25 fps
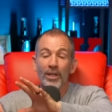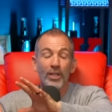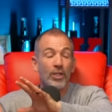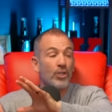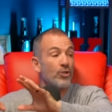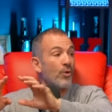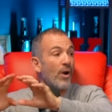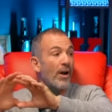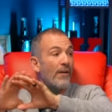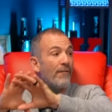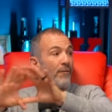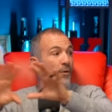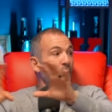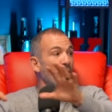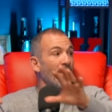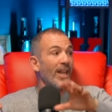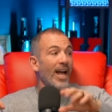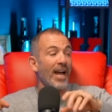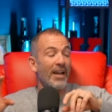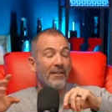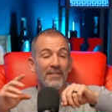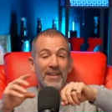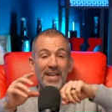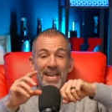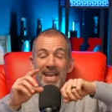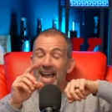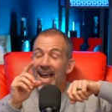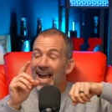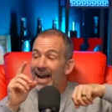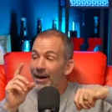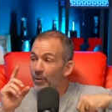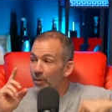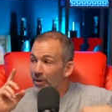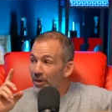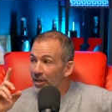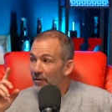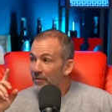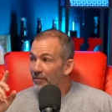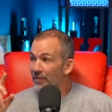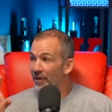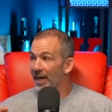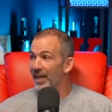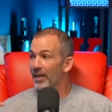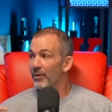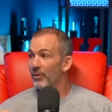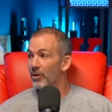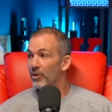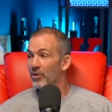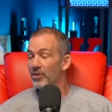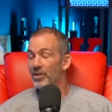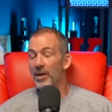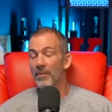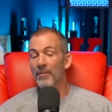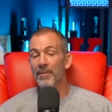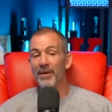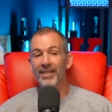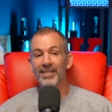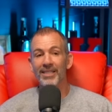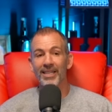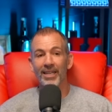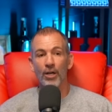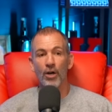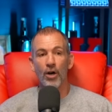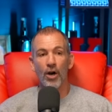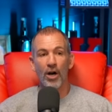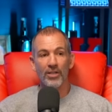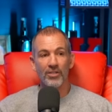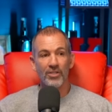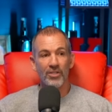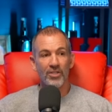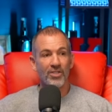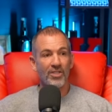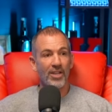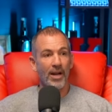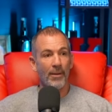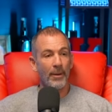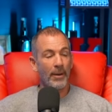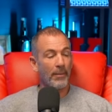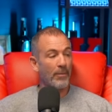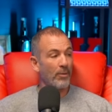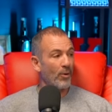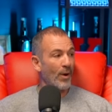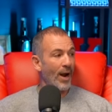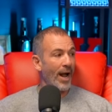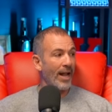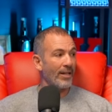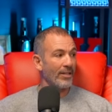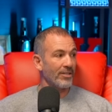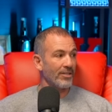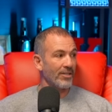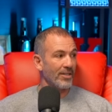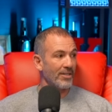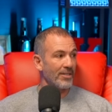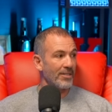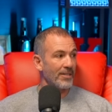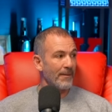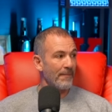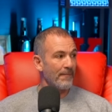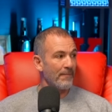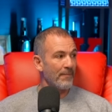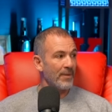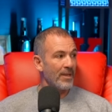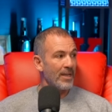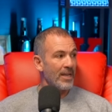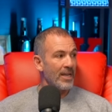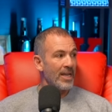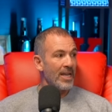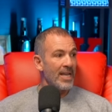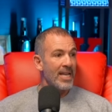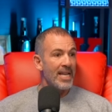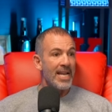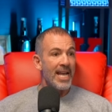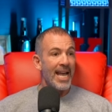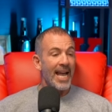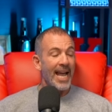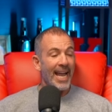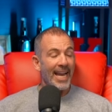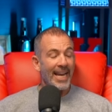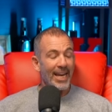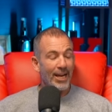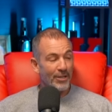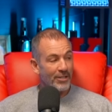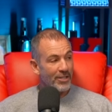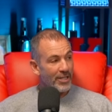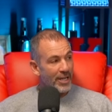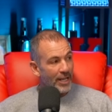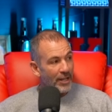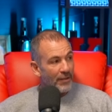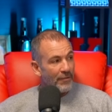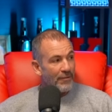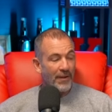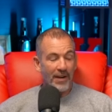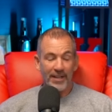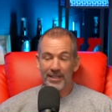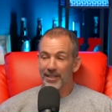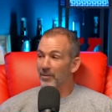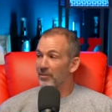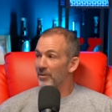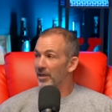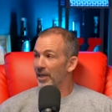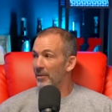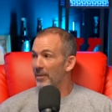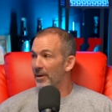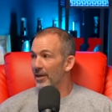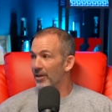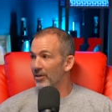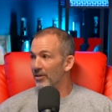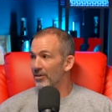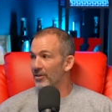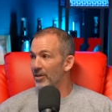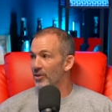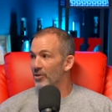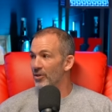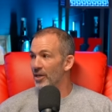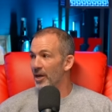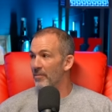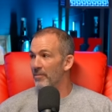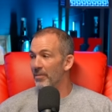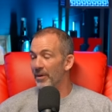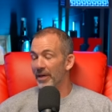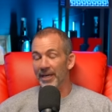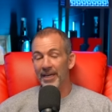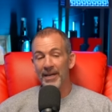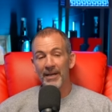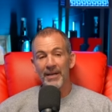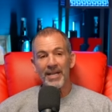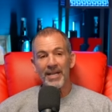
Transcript: this drug for life. And what they're finding with Ozempic is it causes stomach paralysis. Here's the other fucked up thing about Ozempic